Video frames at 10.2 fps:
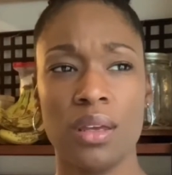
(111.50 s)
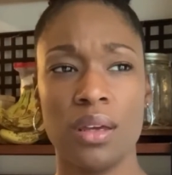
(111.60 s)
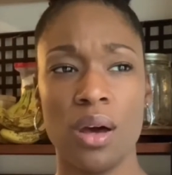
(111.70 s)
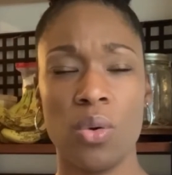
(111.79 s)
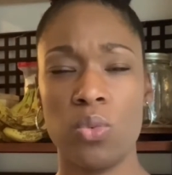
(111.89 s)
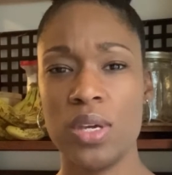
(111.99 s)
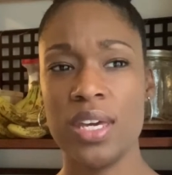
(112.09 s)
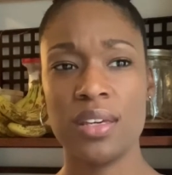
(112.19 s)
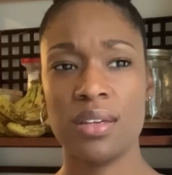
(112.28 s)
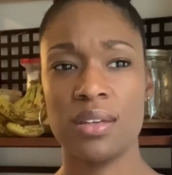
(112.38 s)
a
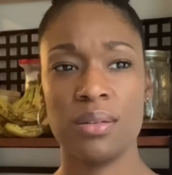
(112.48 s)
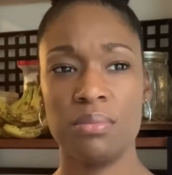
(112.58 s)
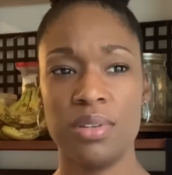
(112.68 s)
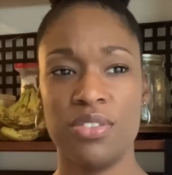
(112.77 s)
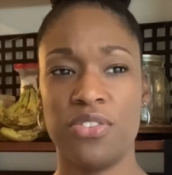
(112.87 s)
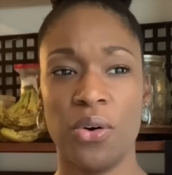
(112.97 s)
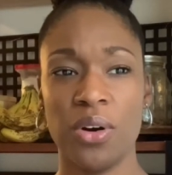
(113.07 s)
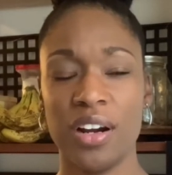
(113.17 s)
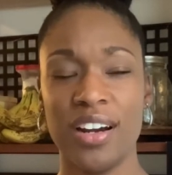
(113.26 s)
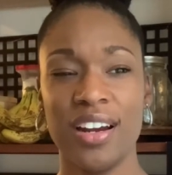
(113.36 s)
week
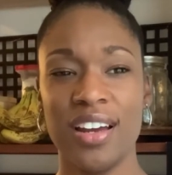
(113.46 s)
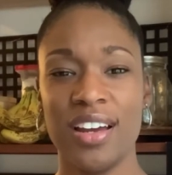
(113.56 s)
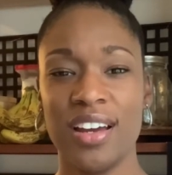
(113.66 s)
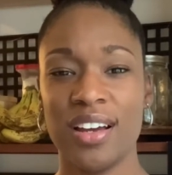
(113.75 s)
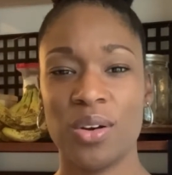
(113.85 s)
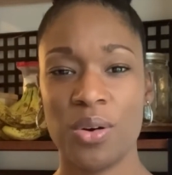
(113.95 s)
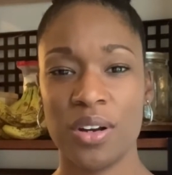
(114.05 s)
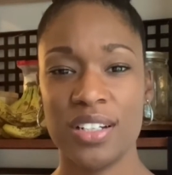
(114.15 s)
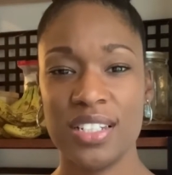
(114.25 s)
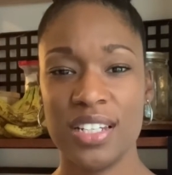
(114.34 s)
before
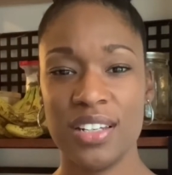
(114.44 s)
quarantine